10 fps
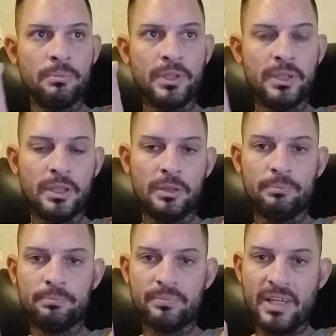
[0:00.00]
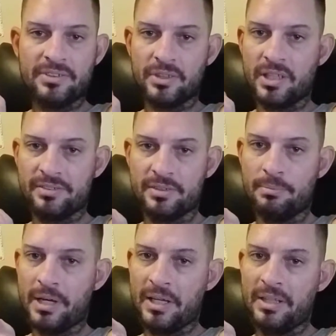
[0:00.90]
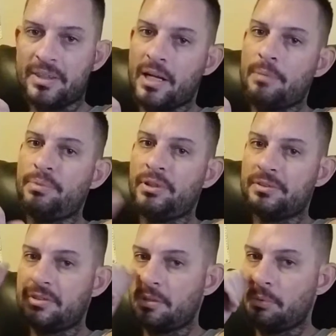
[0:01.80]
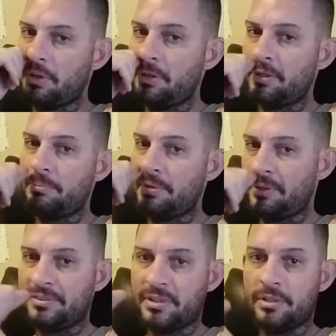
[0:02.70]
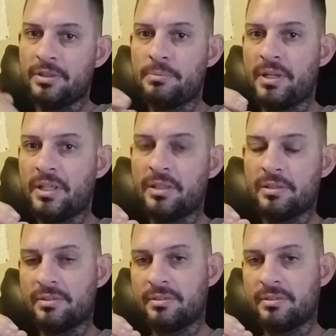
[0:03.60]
But that's a custom bike that I built. It took me a year to build, to earn the money to